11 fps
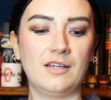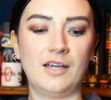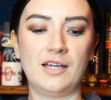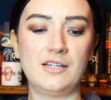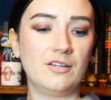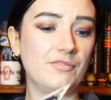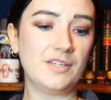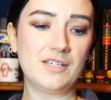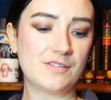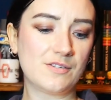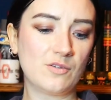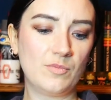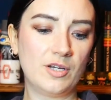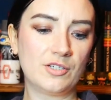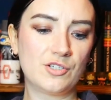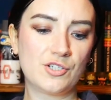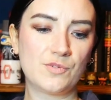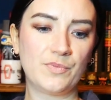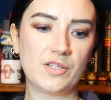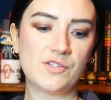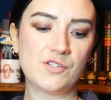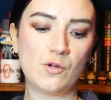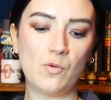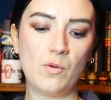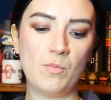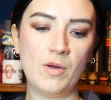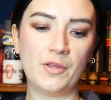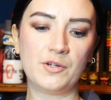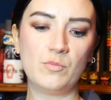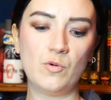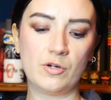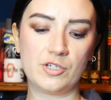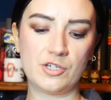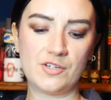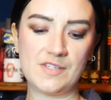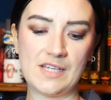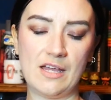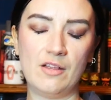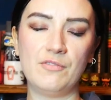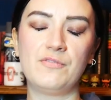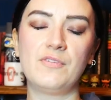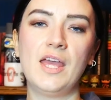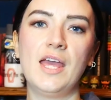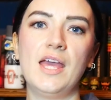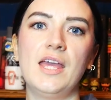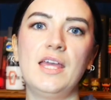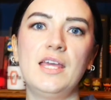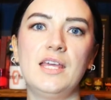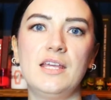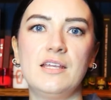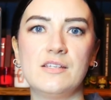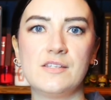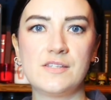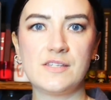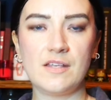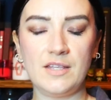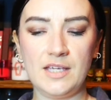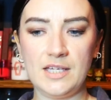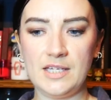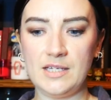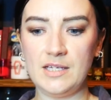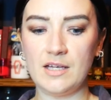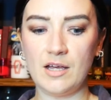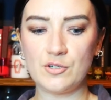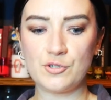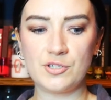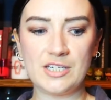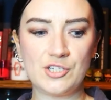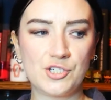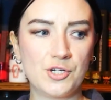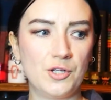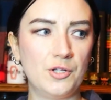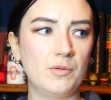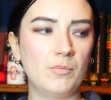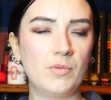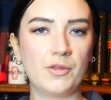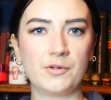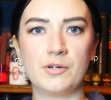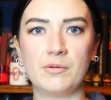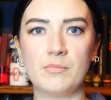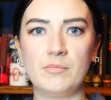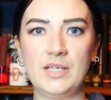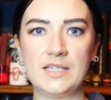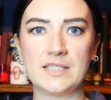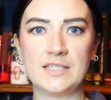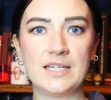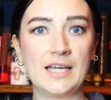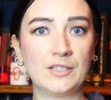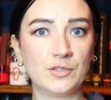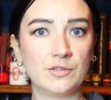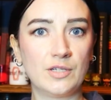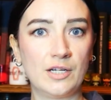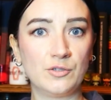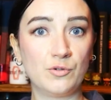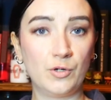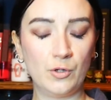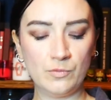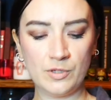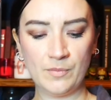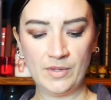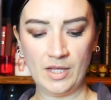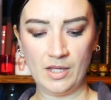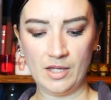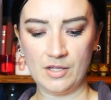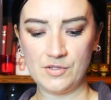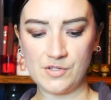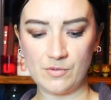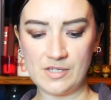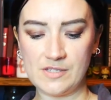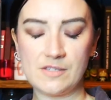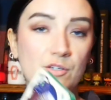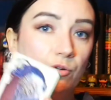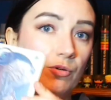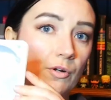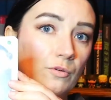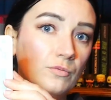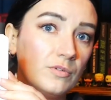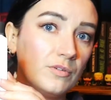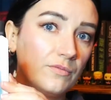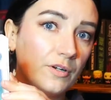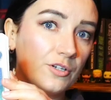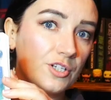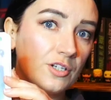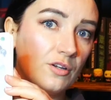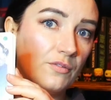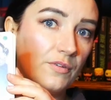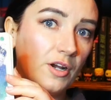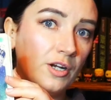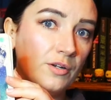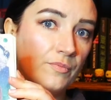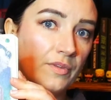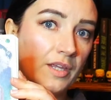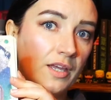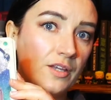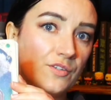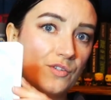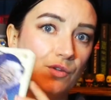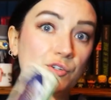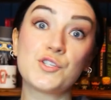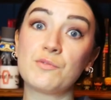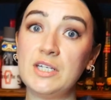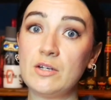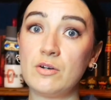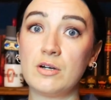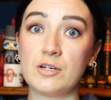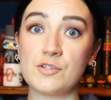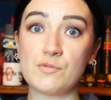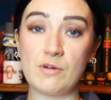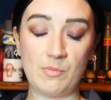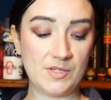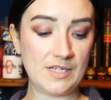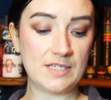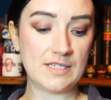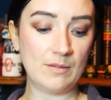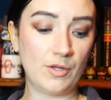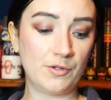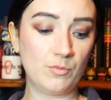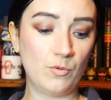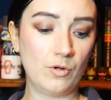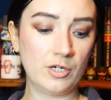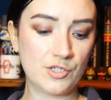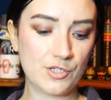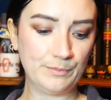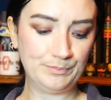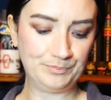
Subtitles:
I love these so much. So Mother Mort herself is the traditional mother, maiden, and crone. So this is the crone version of her. So there's 3 cards representing Mother Mort.